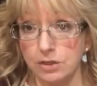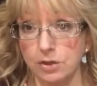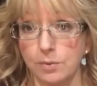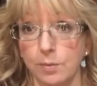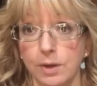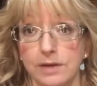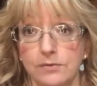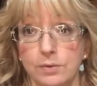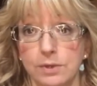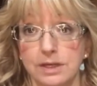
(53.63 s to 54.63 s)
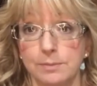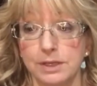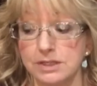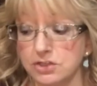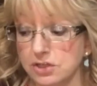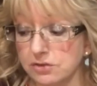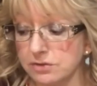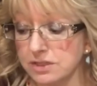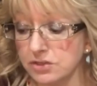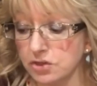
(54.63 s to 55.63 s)
You can put whatever you want in, because ginger
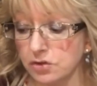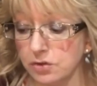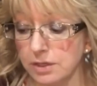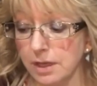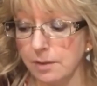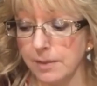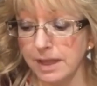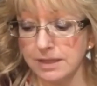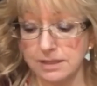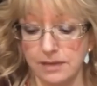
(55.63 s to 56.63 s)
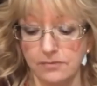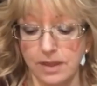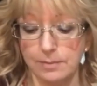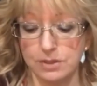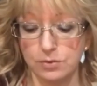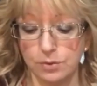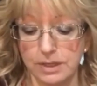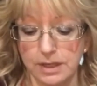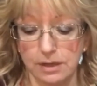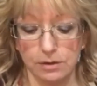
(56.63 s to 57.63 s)
is such a good
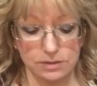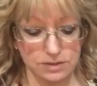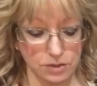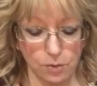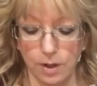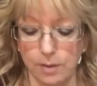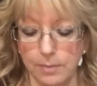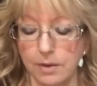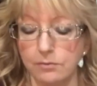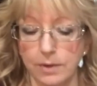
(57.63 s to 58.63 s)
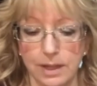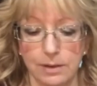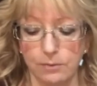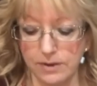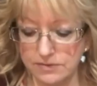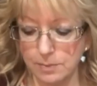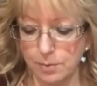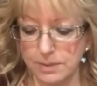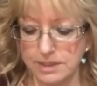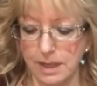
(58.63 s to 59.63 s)
anti-inflammatory, and it also revs up
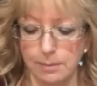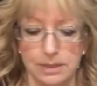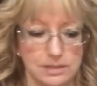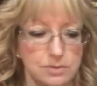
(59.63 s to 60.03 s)
your metabolism.